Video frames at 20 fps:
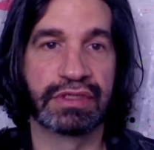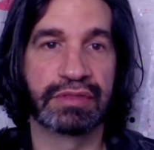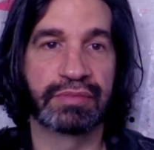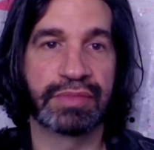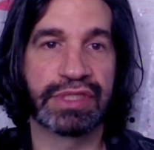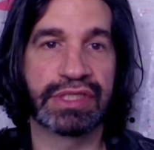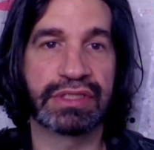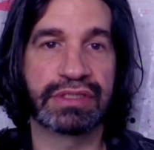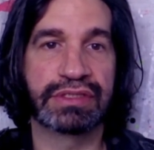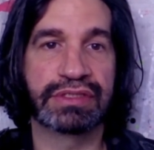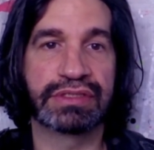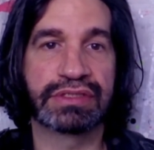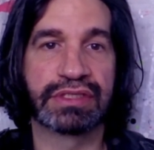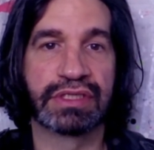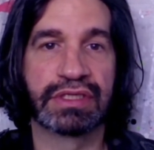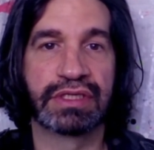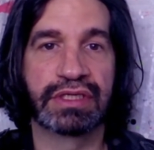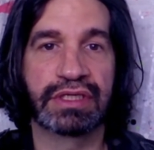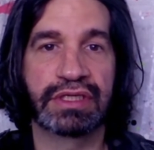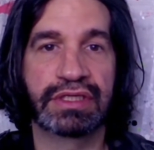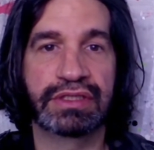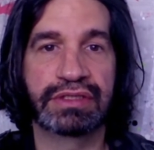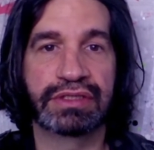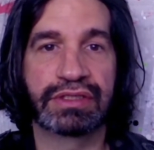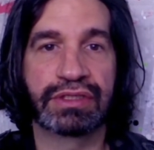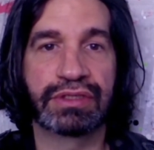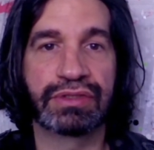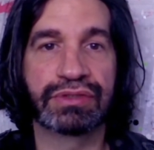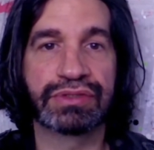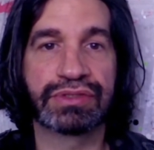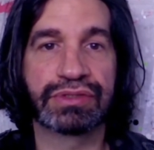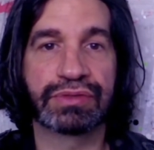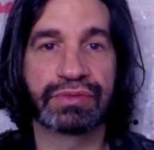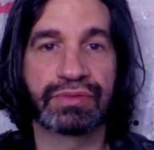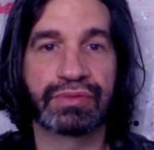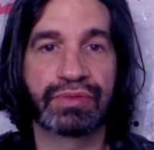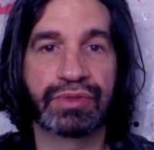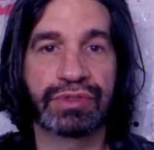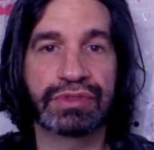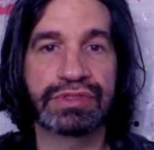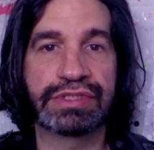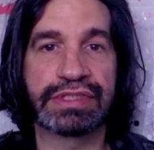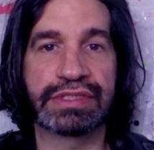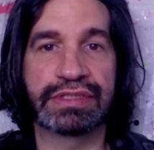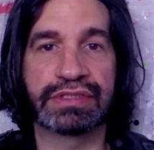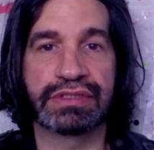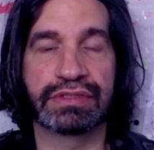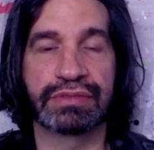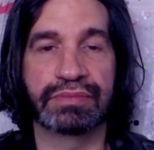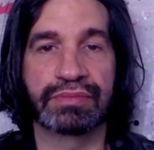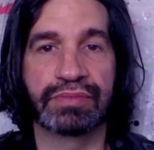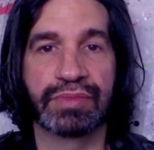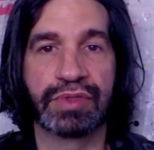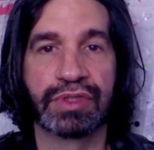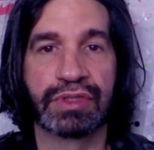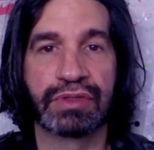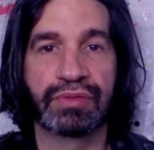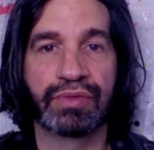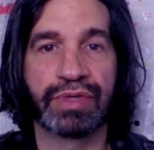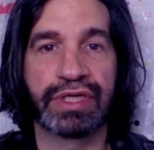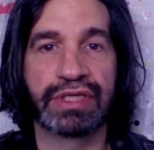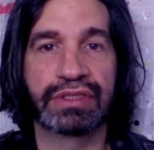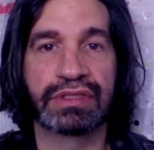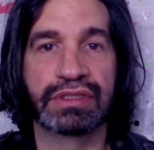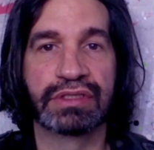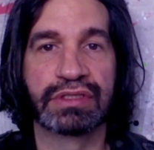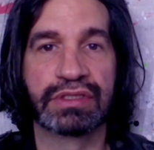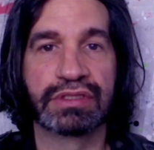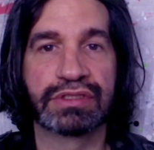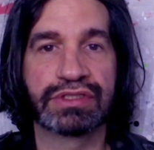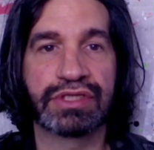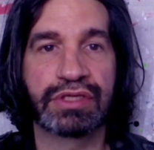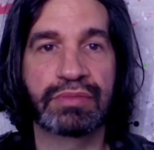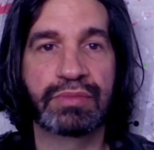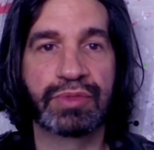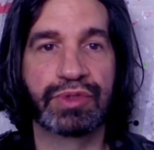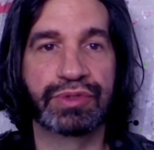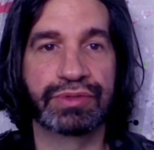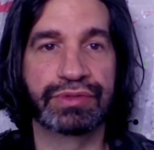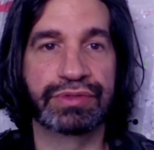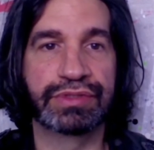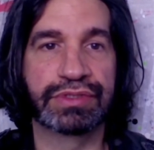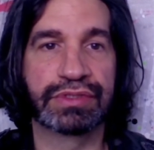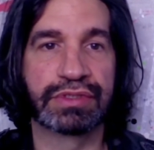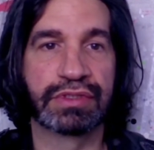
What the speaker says: Because in a closed world system, when some lose,